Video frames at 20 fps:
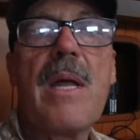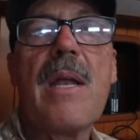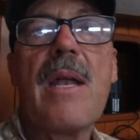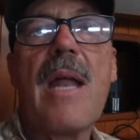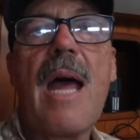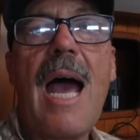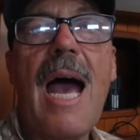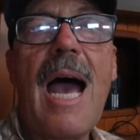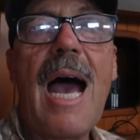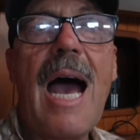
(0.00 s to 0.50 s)

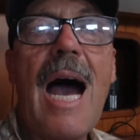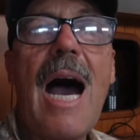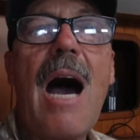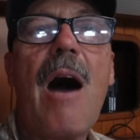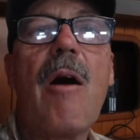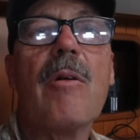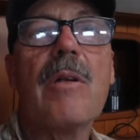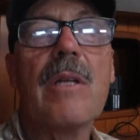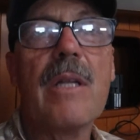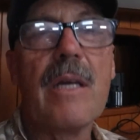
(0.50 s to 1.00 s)
been
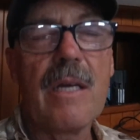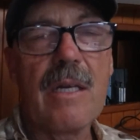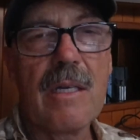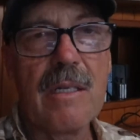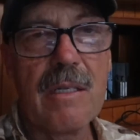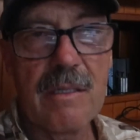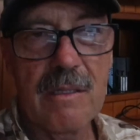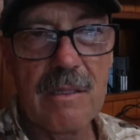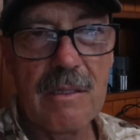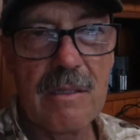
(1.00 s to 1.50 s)

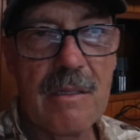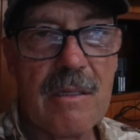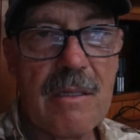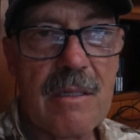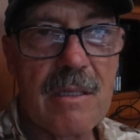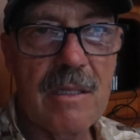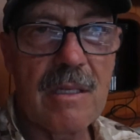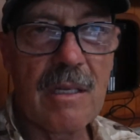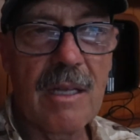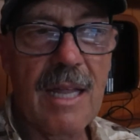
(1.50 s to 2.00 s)
howling
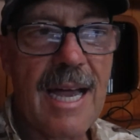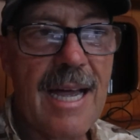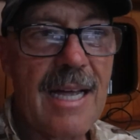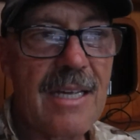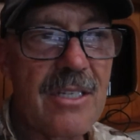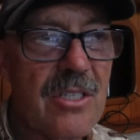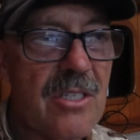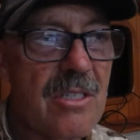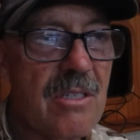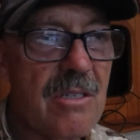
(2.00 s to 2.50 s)
the
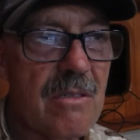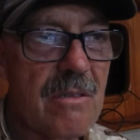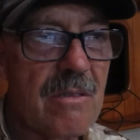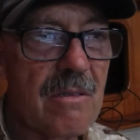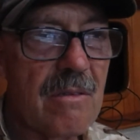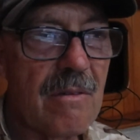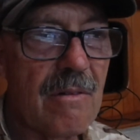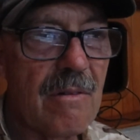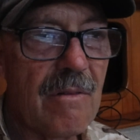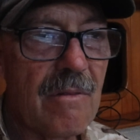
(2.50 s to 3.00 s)
last
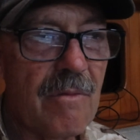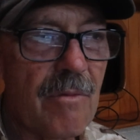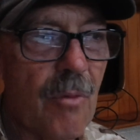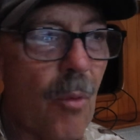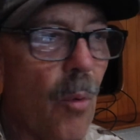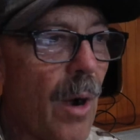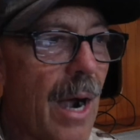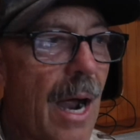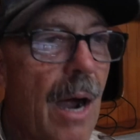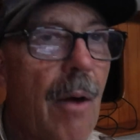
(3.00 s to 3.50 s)

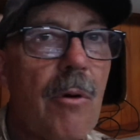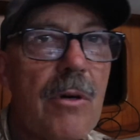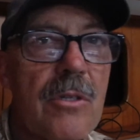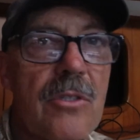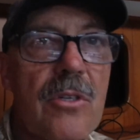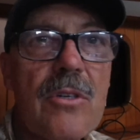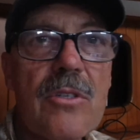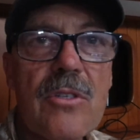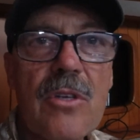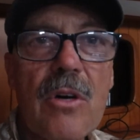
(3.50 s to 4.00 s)
4
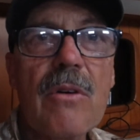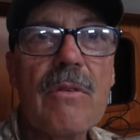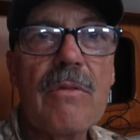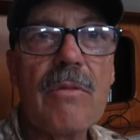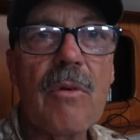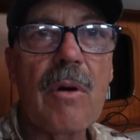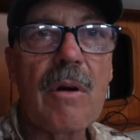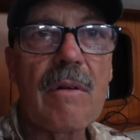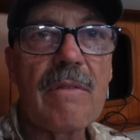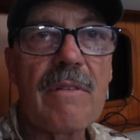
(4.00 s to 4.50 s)
hours or so,
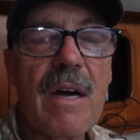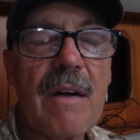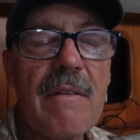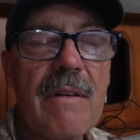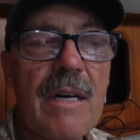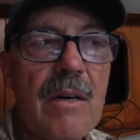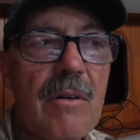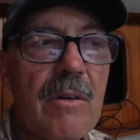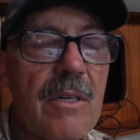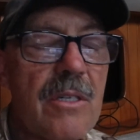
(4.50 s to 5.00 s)
4 or
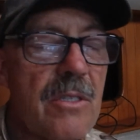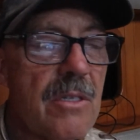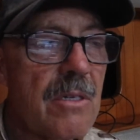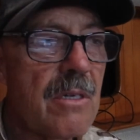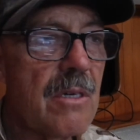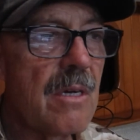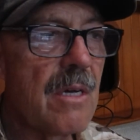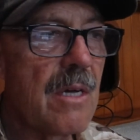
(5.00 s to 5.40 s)
5 hours.